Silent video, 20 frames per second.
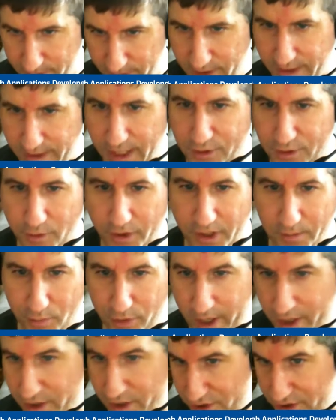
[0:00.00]
And that's one of the
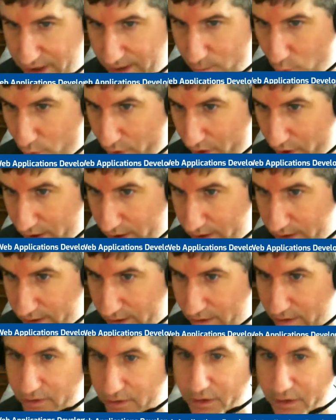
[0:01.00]
projects I'm working on
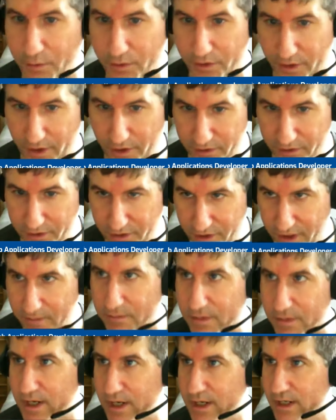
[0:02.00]
currently with another team.